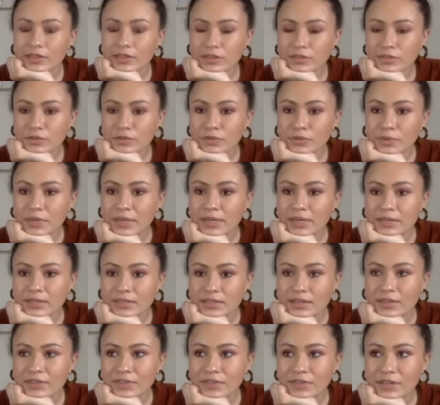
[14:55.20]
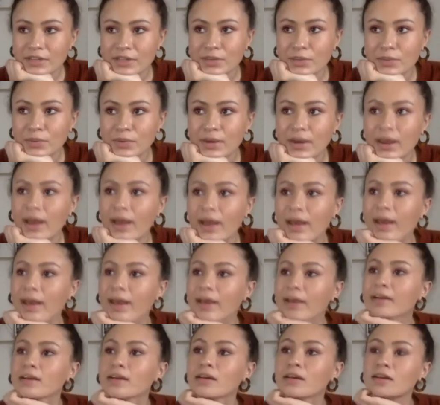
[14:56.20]
for me, definitely when
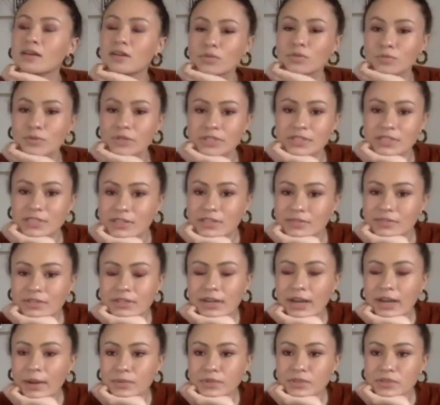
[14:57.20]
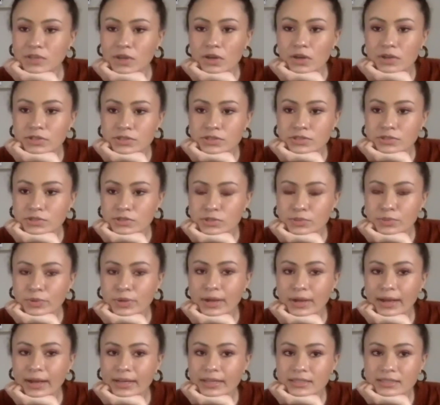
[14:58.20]
I received it, I was also
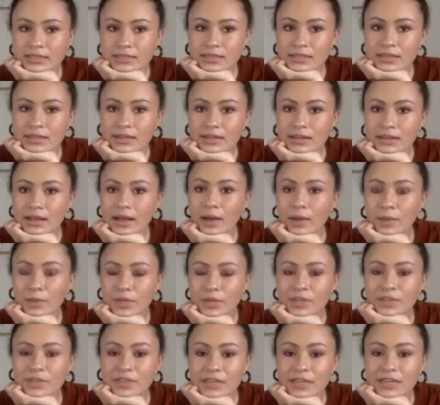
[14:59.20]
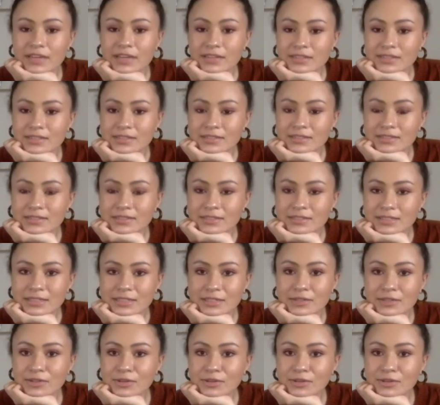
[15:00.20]
surprised at how many things still